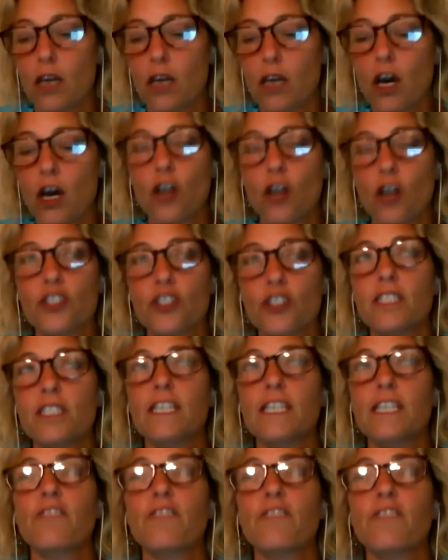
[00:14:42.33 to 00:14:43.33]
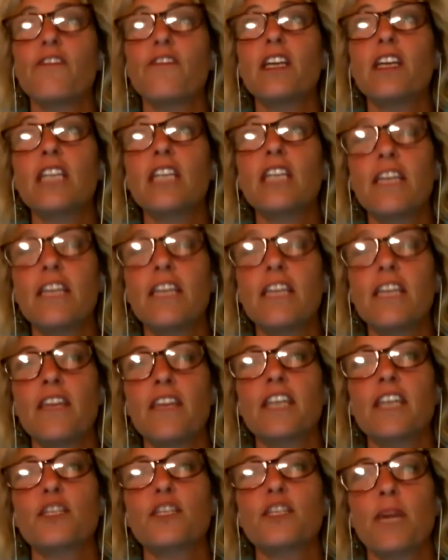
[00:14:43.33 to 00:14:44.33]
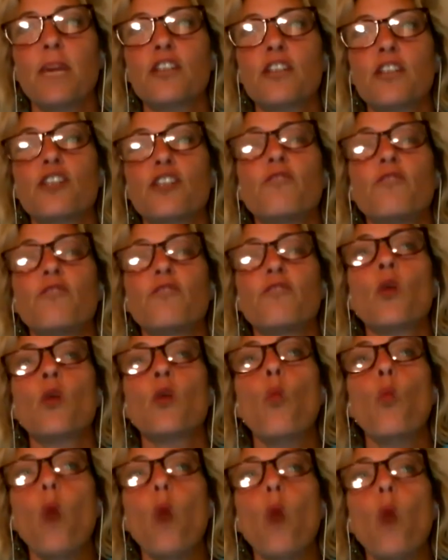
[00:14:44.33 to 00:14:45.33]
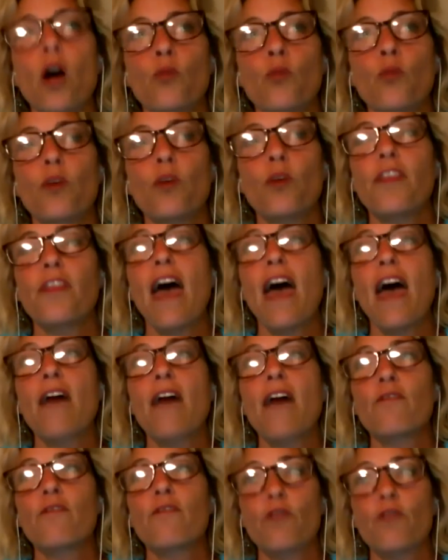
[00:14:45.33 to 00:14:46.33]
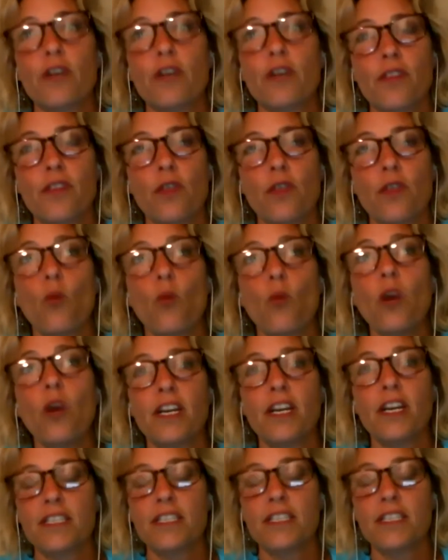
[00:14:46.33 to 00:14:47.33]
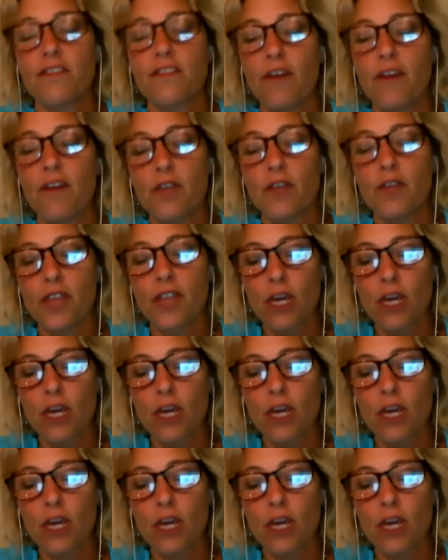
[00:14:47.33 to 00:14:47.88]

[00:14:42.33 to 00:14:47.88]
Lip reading: or just feeling the expansion of being one with the oneness of everything.